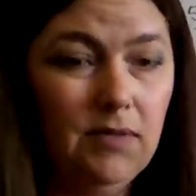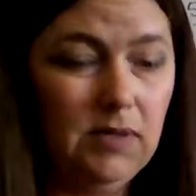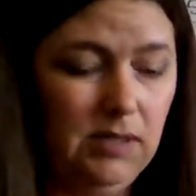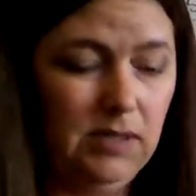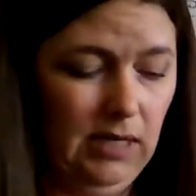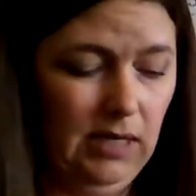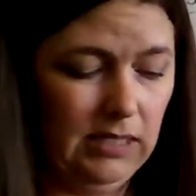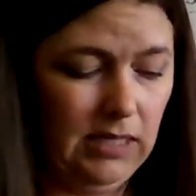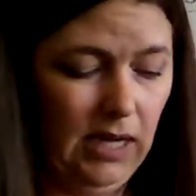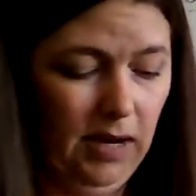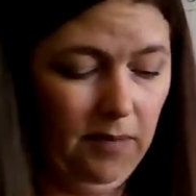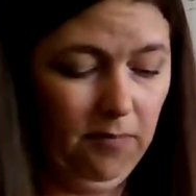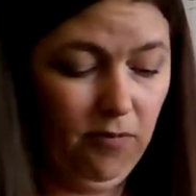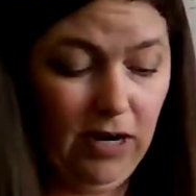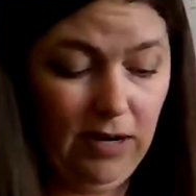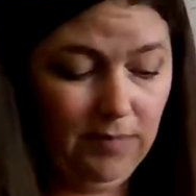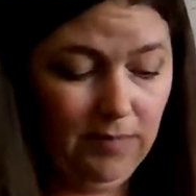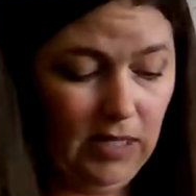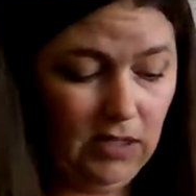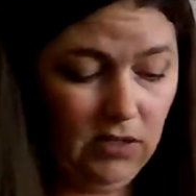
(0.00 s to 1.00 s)
us any time
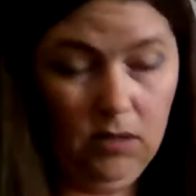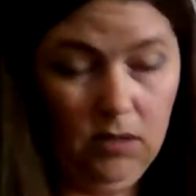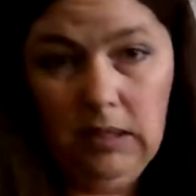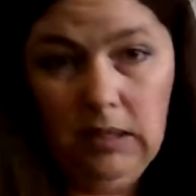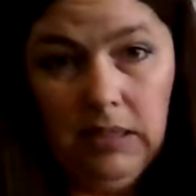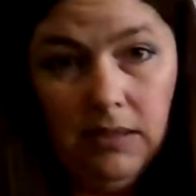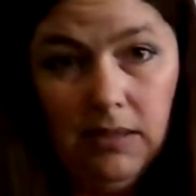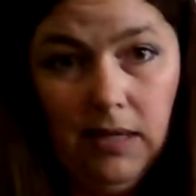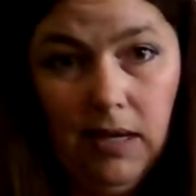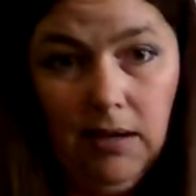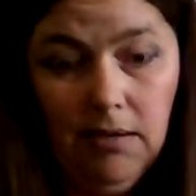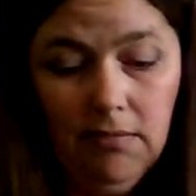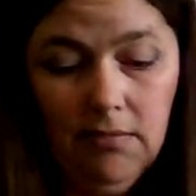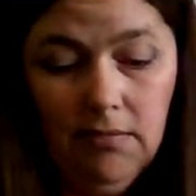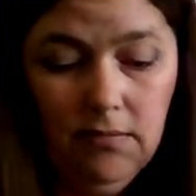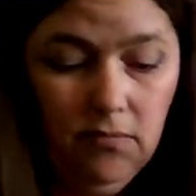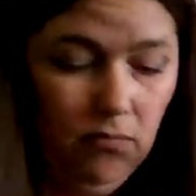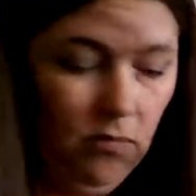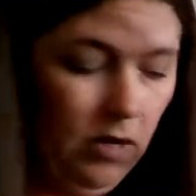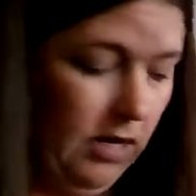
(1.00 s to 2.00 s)
frame, that's all we can say,
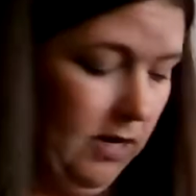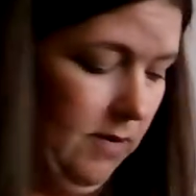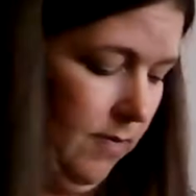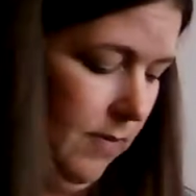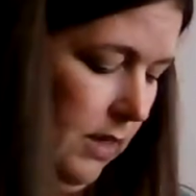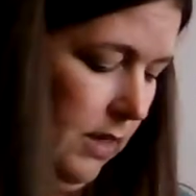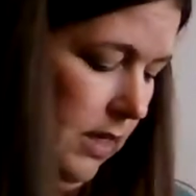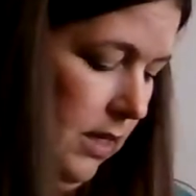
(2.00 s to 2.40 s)
right?